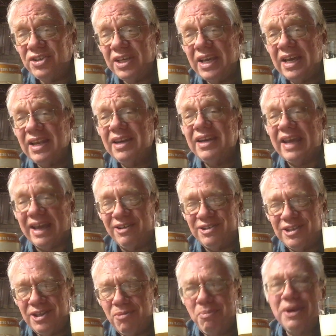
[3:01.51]
gotten down
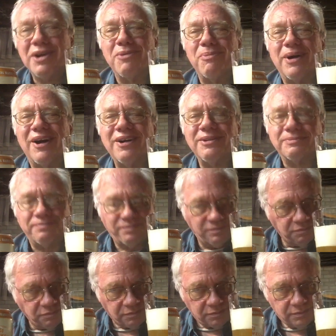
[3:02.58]
to the beer part,
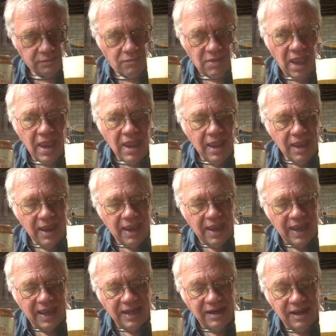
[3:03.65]

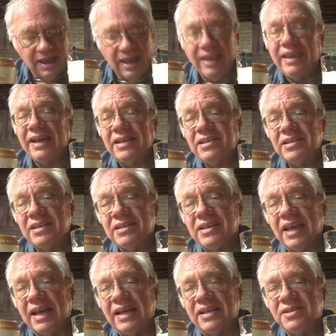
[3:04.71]
and yes, this
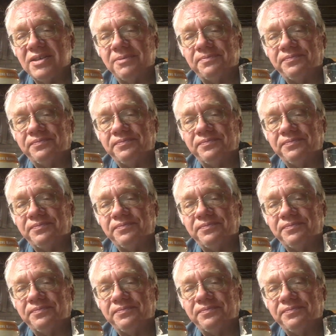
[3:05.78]
has